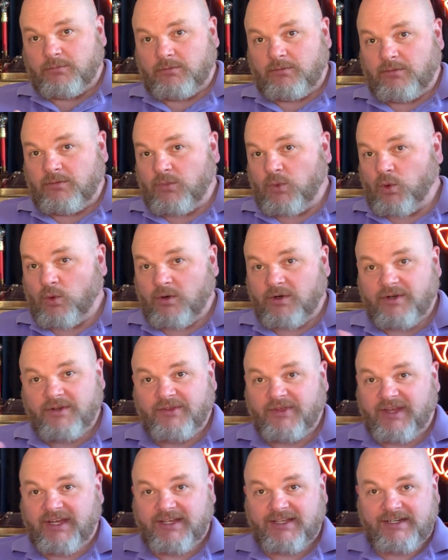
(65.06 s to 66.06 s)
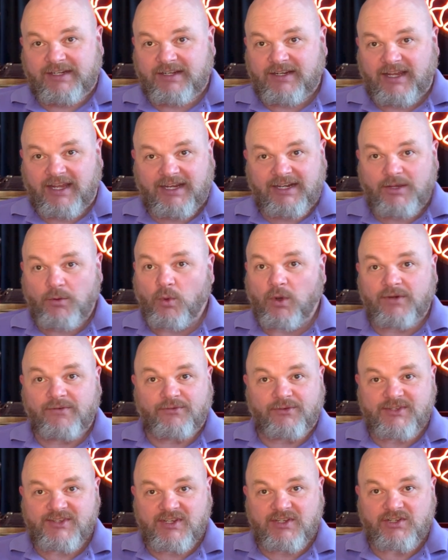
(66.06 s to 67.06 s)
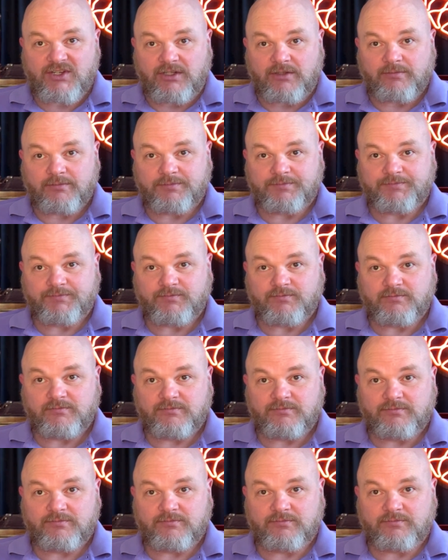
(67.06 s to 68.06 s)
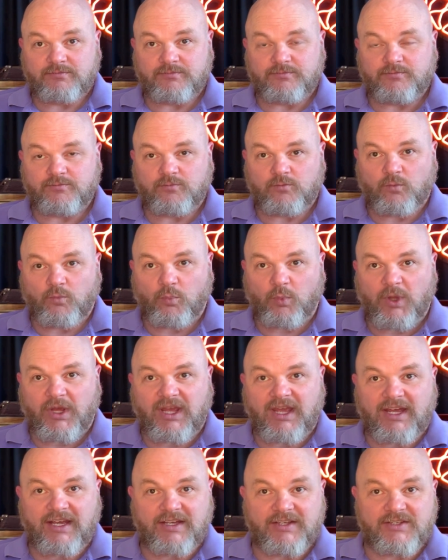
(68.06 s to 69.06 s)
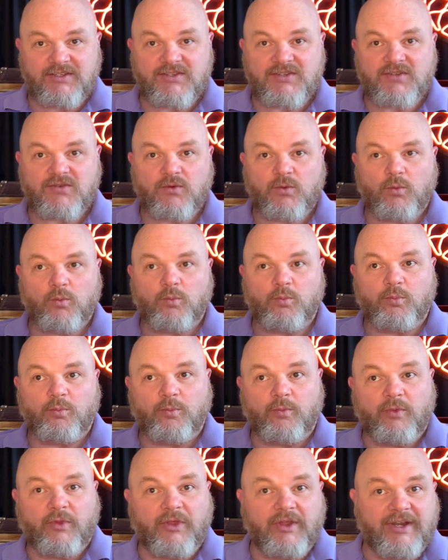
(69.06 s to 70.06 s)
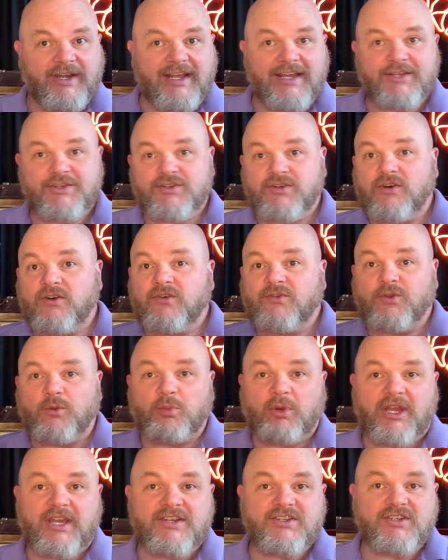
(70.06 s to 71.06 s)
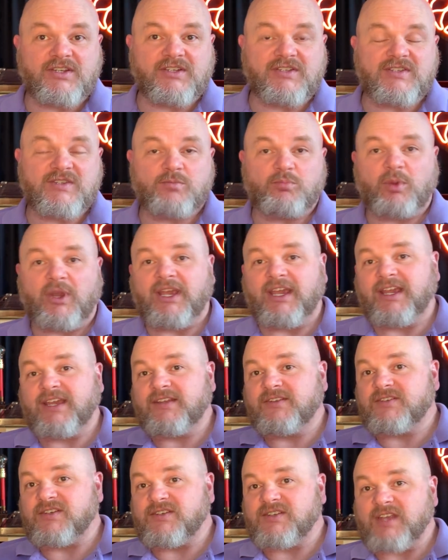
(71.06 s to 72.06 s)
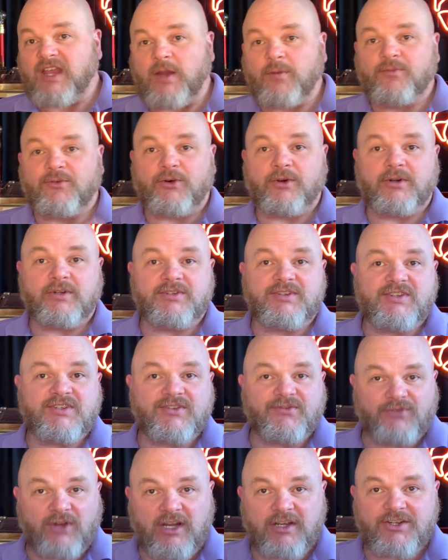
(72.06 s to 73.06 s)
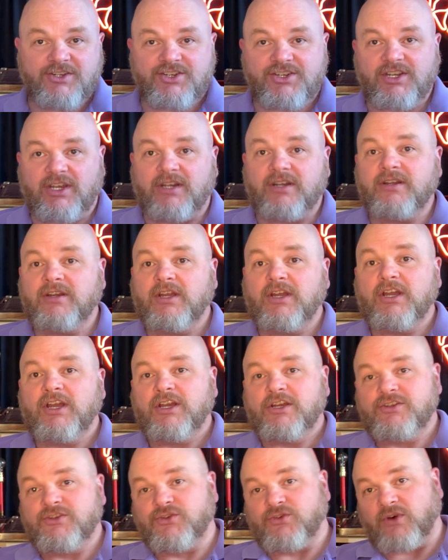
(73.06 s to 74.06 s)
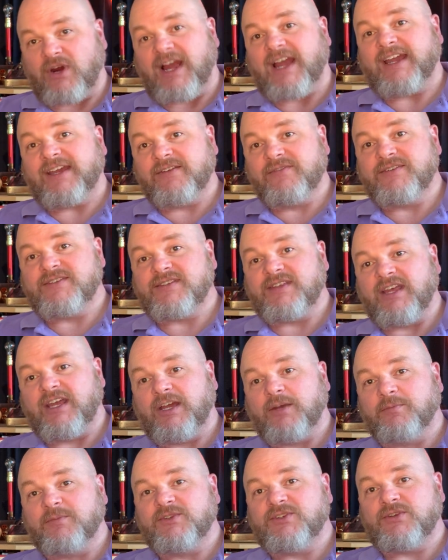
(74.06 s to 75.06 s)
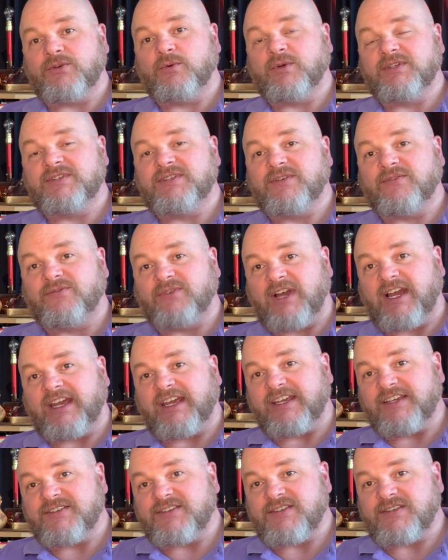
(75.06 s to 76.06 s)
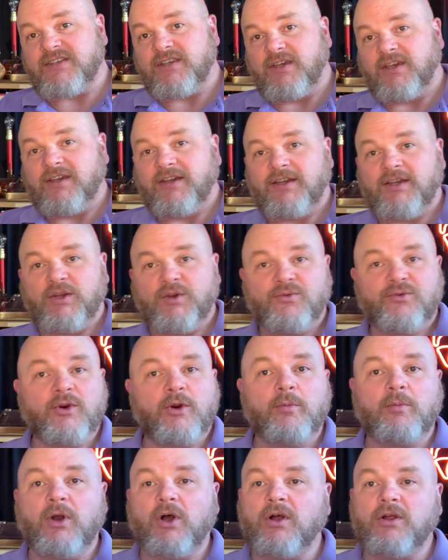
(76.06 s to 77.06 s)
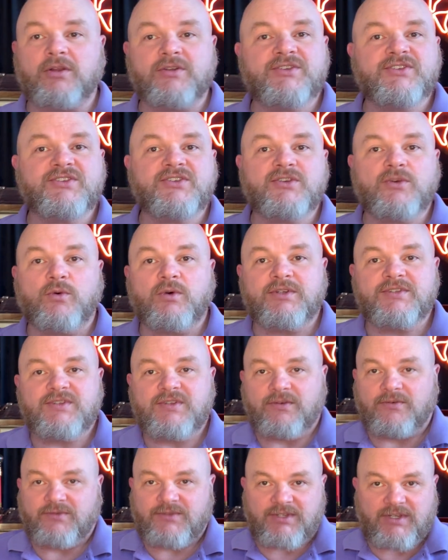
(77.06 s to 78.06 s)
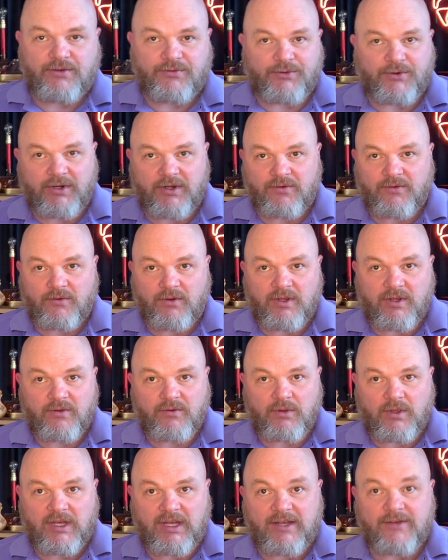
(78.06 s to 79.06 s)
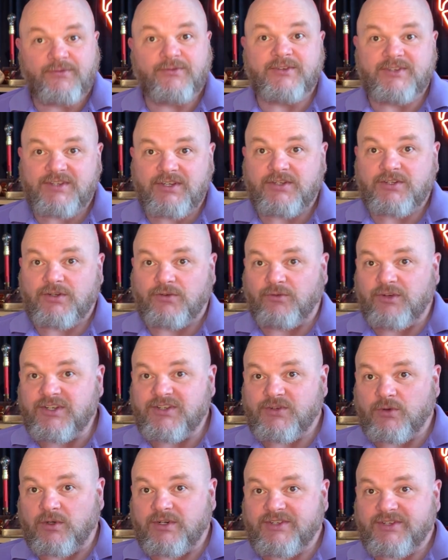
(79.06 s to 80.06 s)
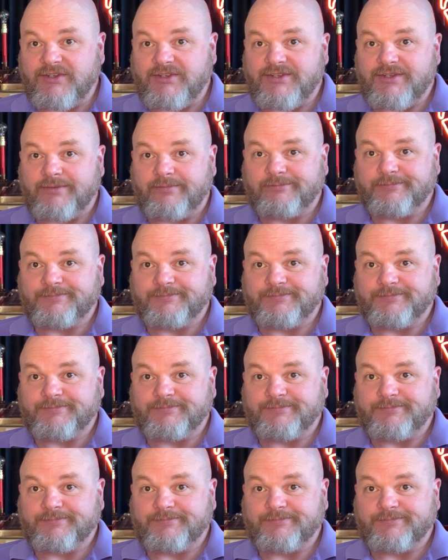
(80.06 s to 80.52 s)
more than any one physician, because the nature of the patient's pain, discomfort, or dysfunction drives them to a device from all sorts of different physician resources.